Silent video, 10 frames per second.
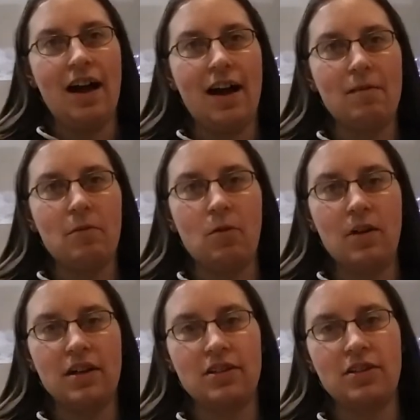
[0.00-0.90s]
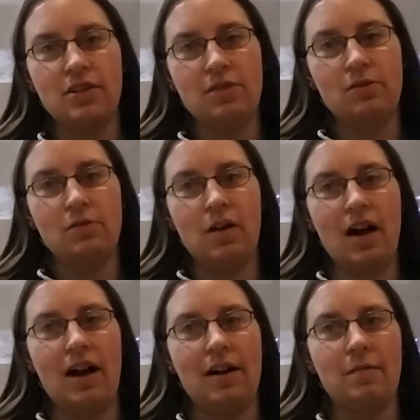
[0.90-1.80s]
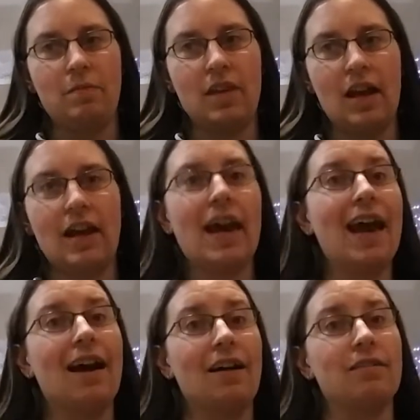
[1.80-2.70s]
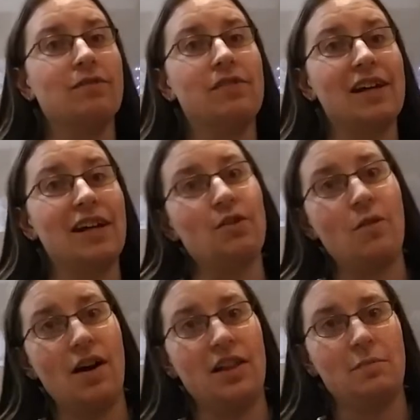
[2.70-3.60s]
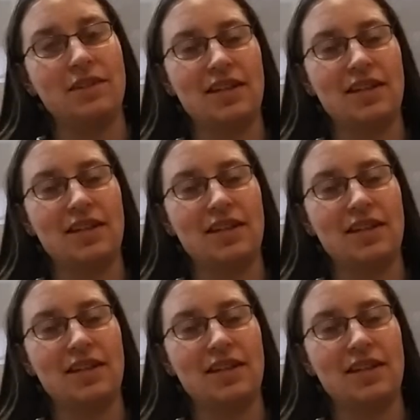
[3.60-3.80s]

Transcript: I'm going to do a care video on them.